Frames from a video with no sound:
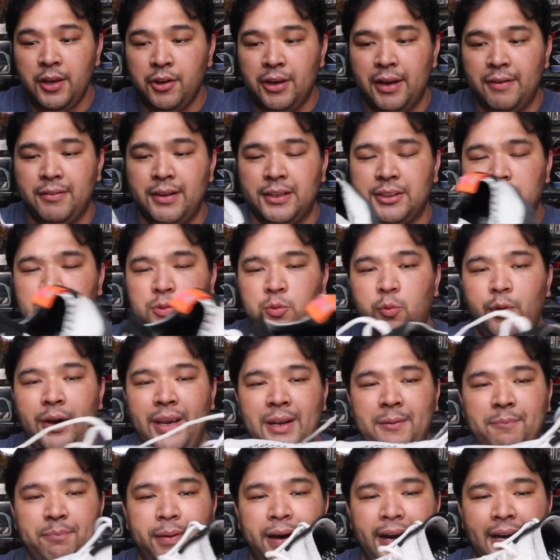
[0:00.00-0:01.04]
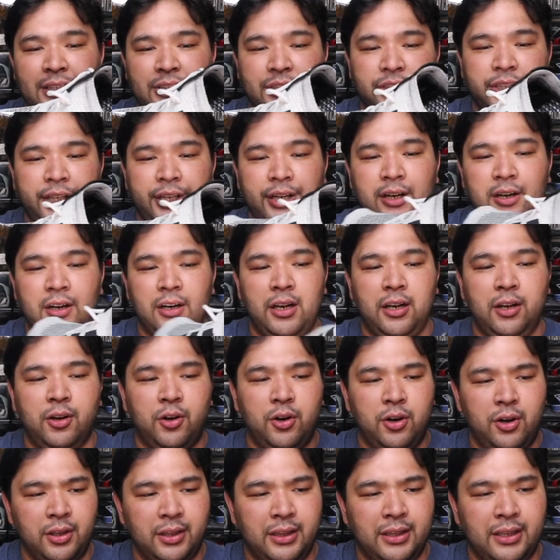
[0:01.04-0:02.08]
You have that suede patch here
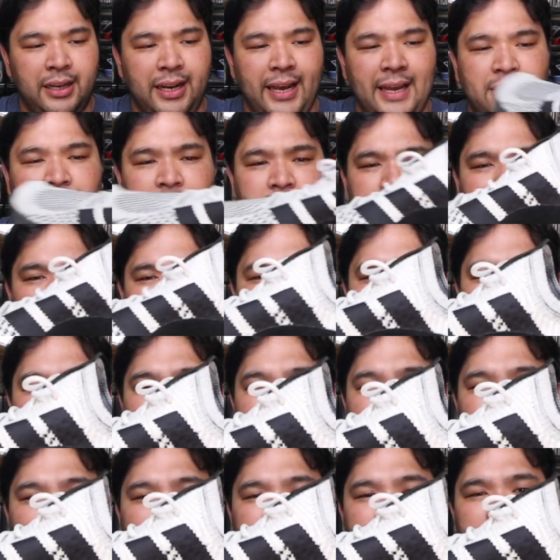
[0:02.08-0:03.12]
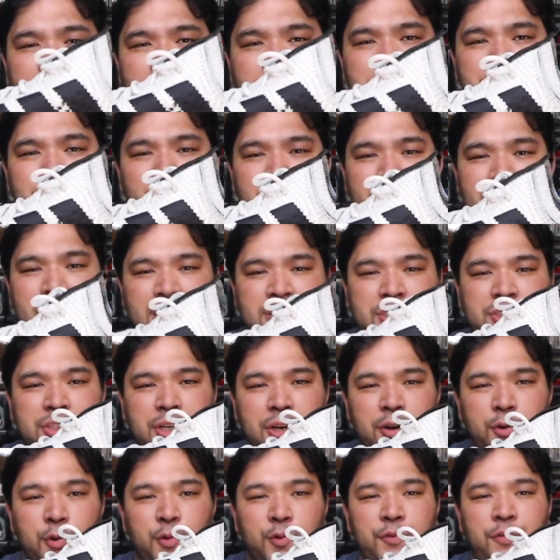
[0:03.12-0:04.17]
along the lateral side to give it a little more extra
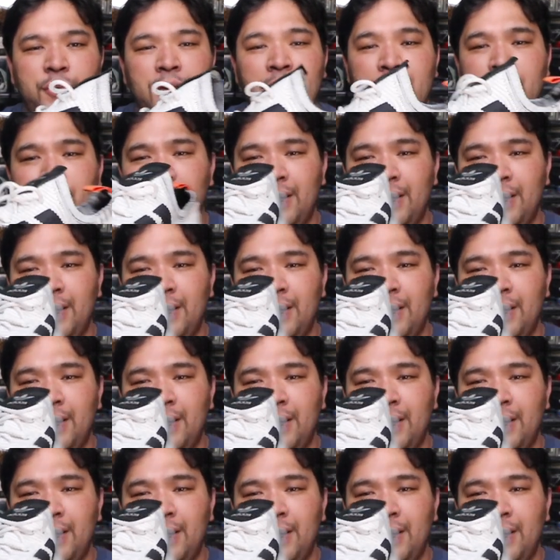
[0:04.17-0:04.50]
oomph.